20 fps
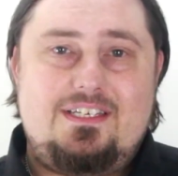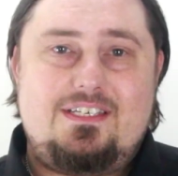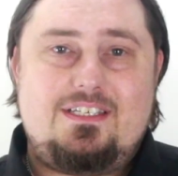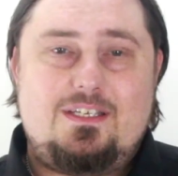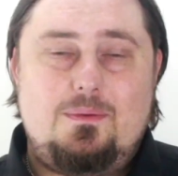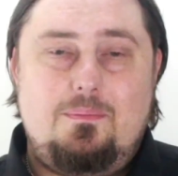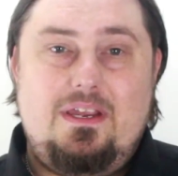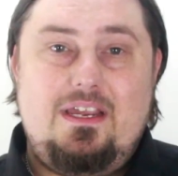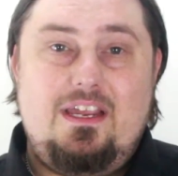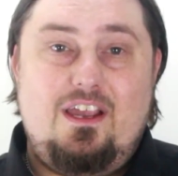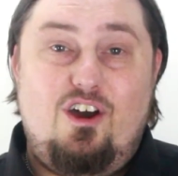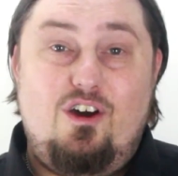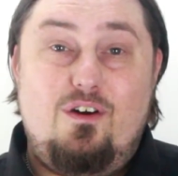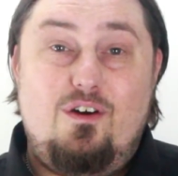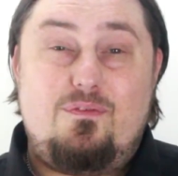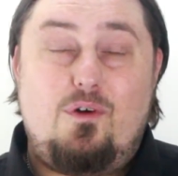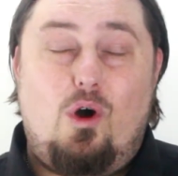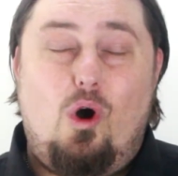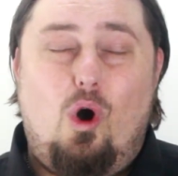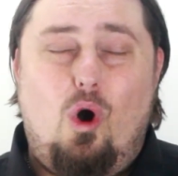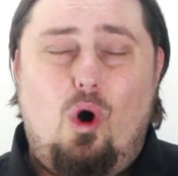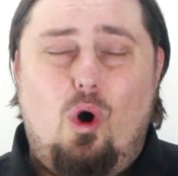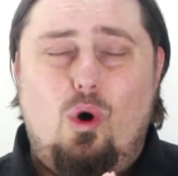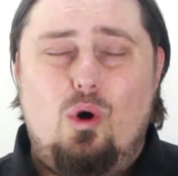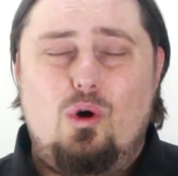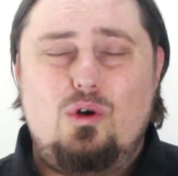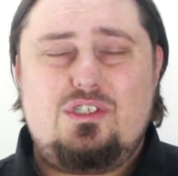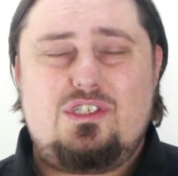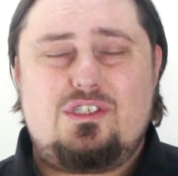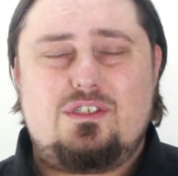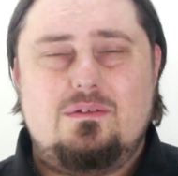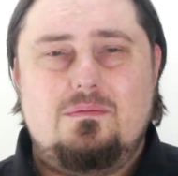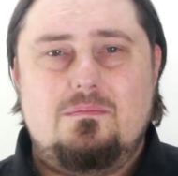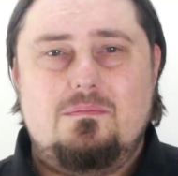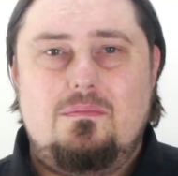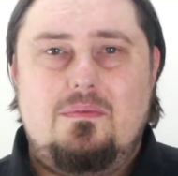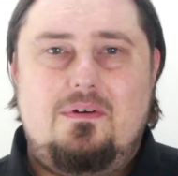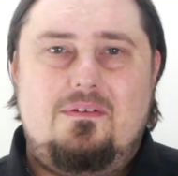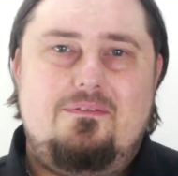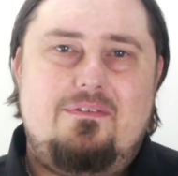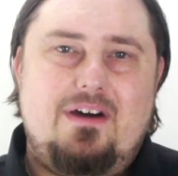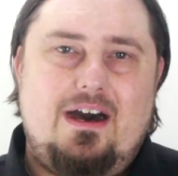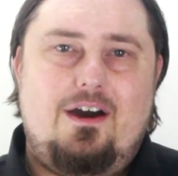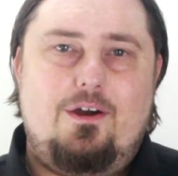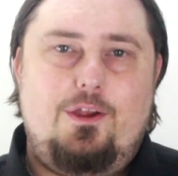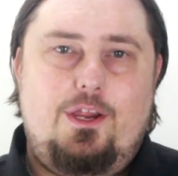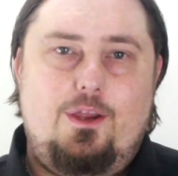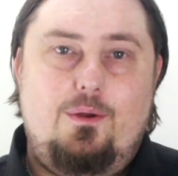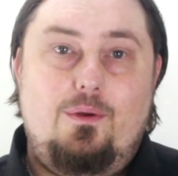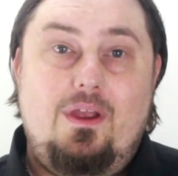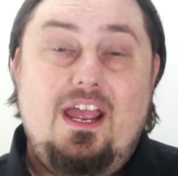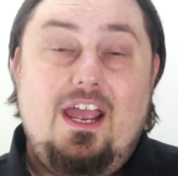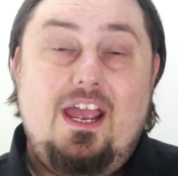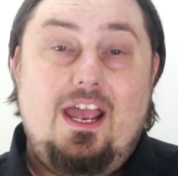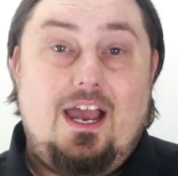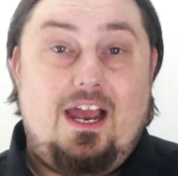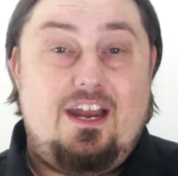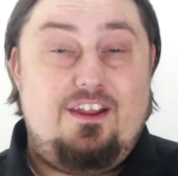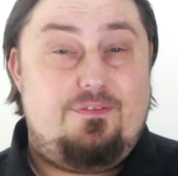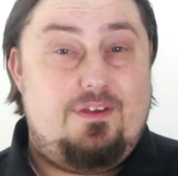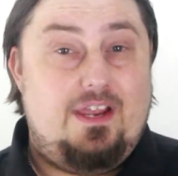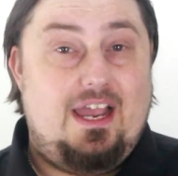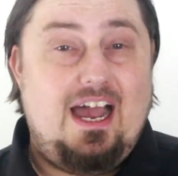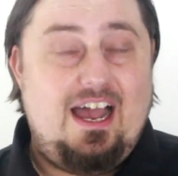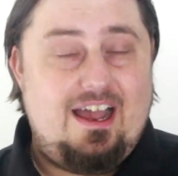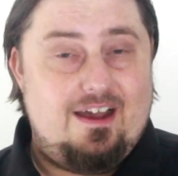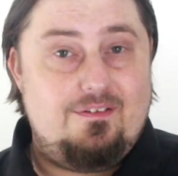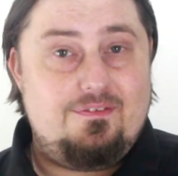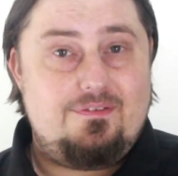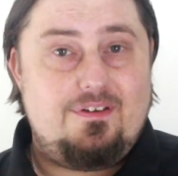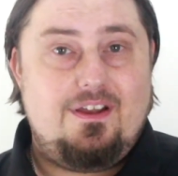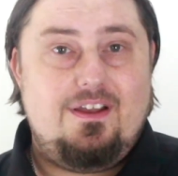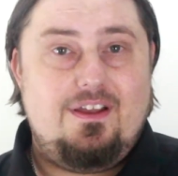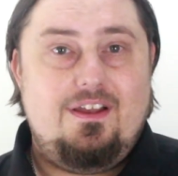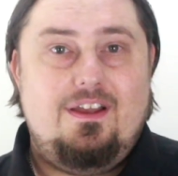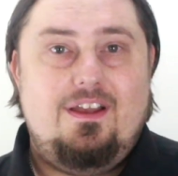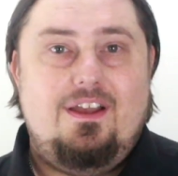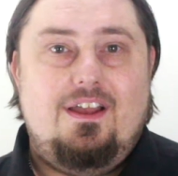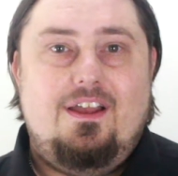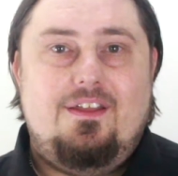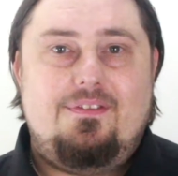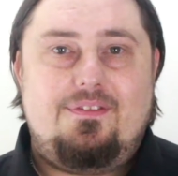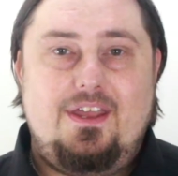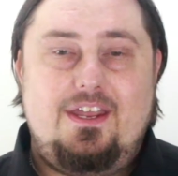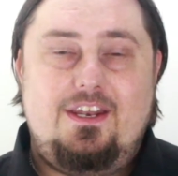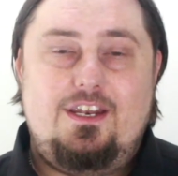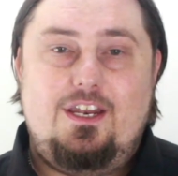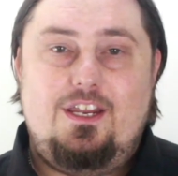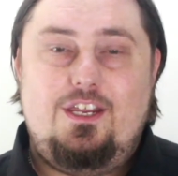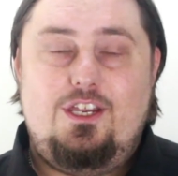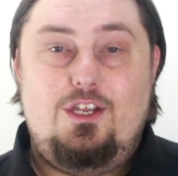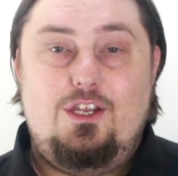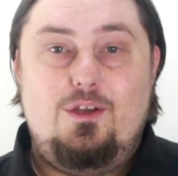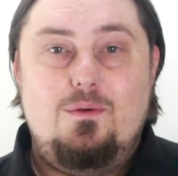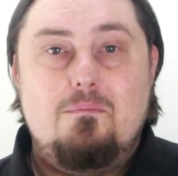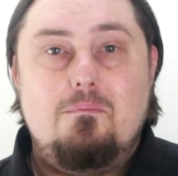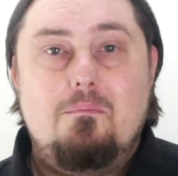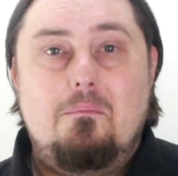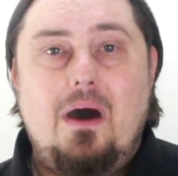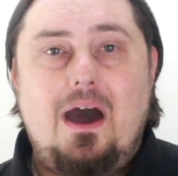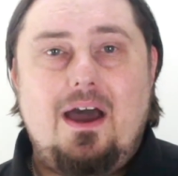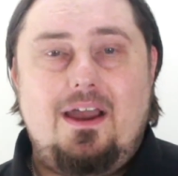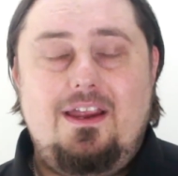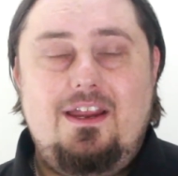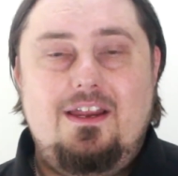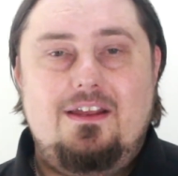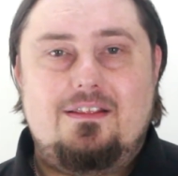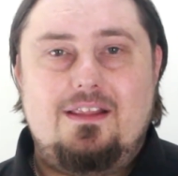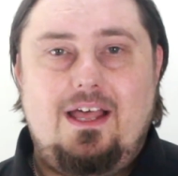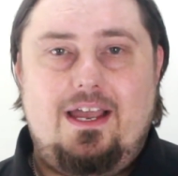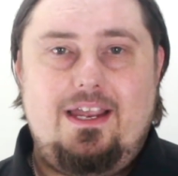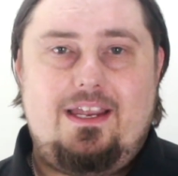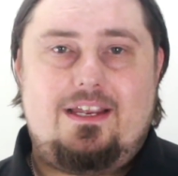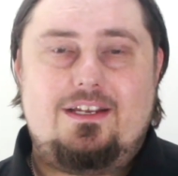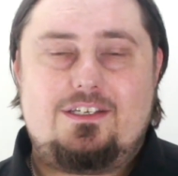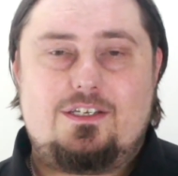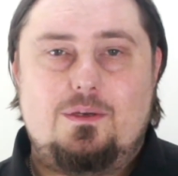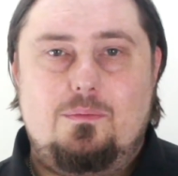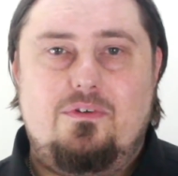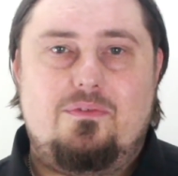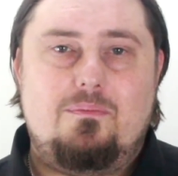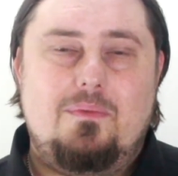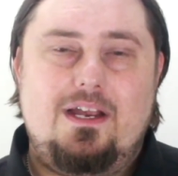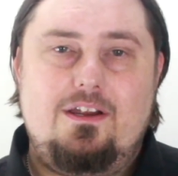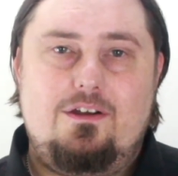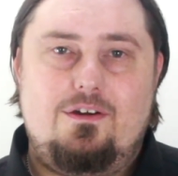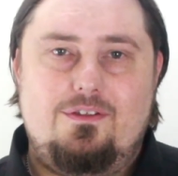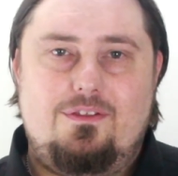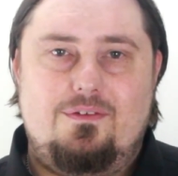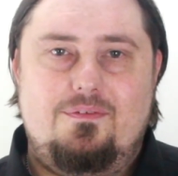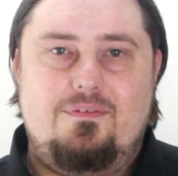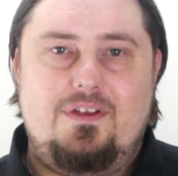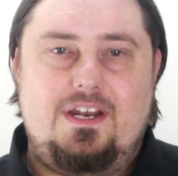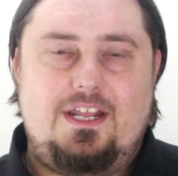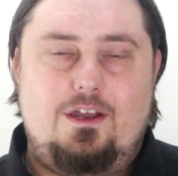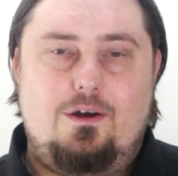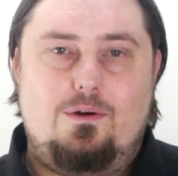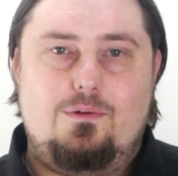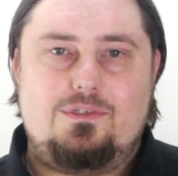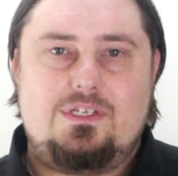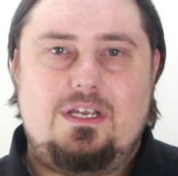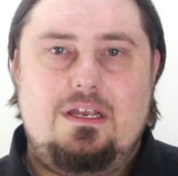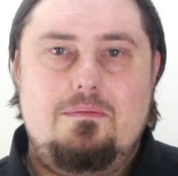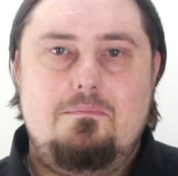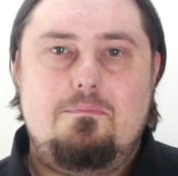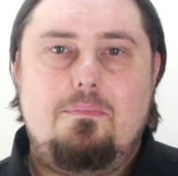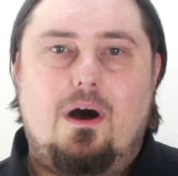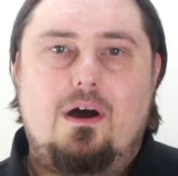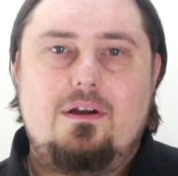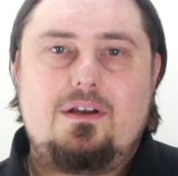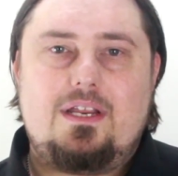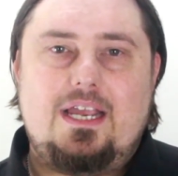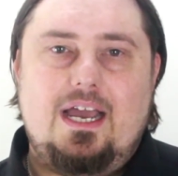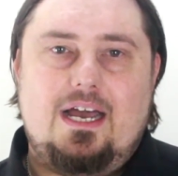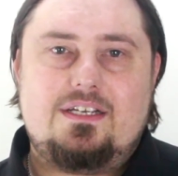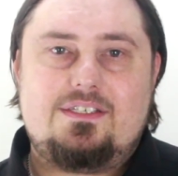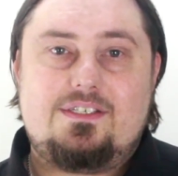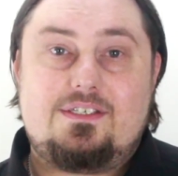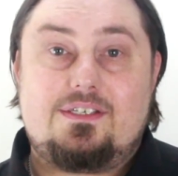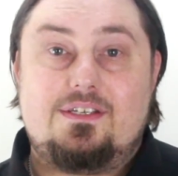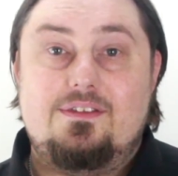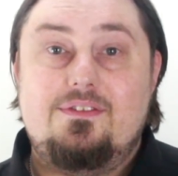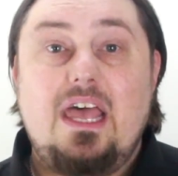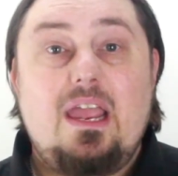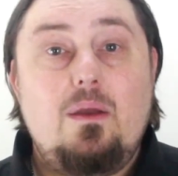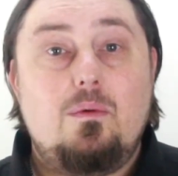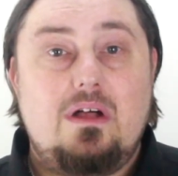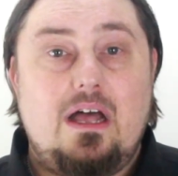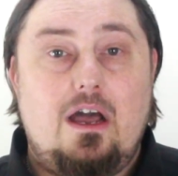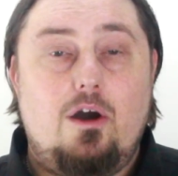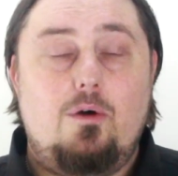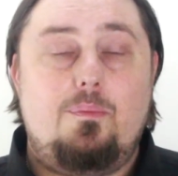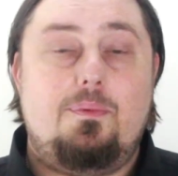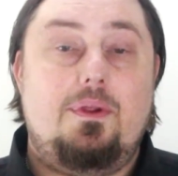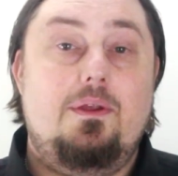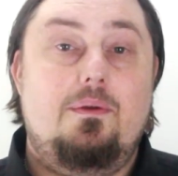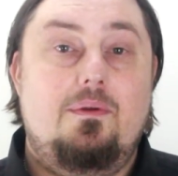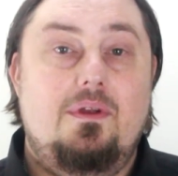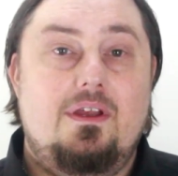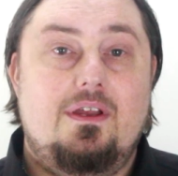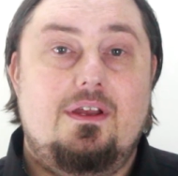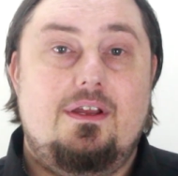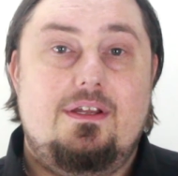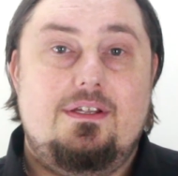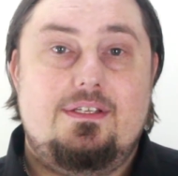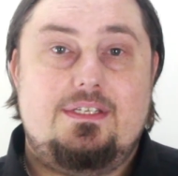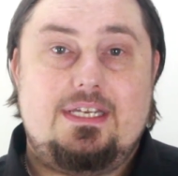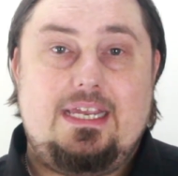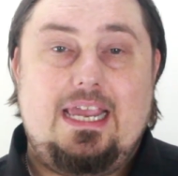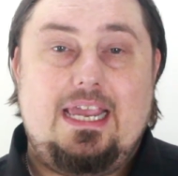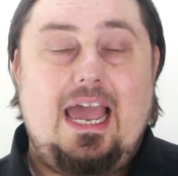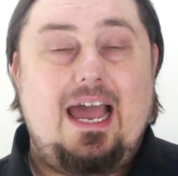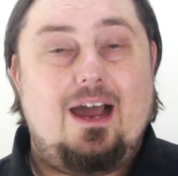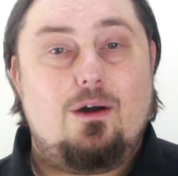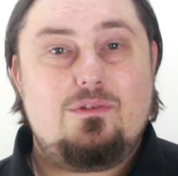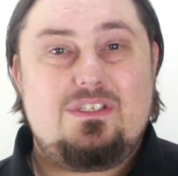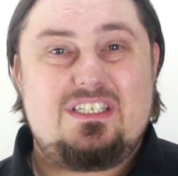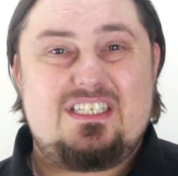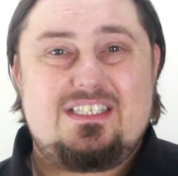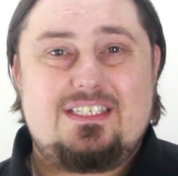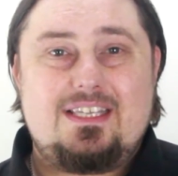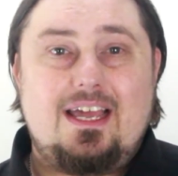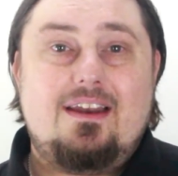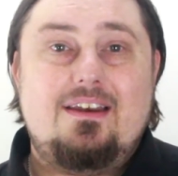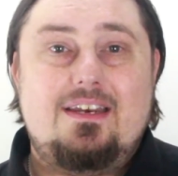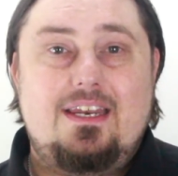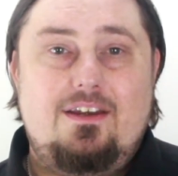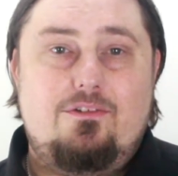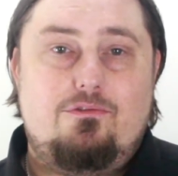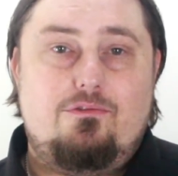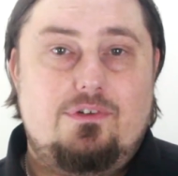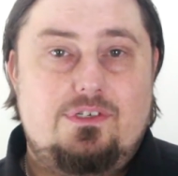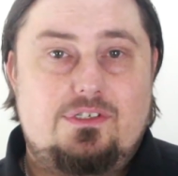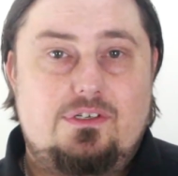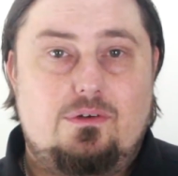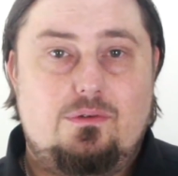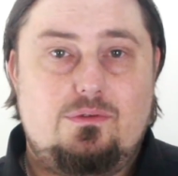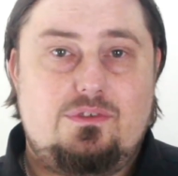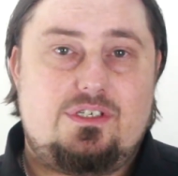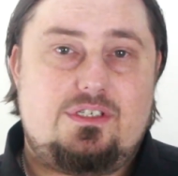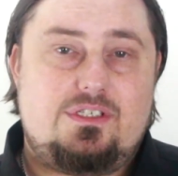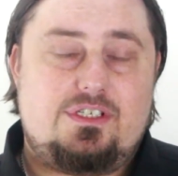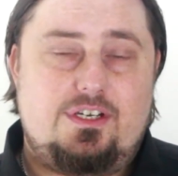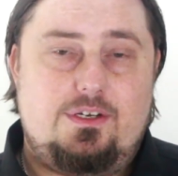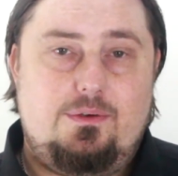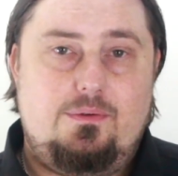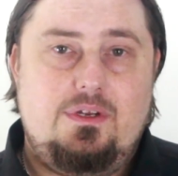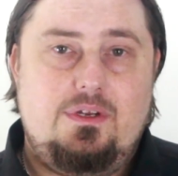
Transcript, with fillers: to be of awesome value. And if you have, then you might like some of my other videos and podcasts, and they will help you to get outstanding results too.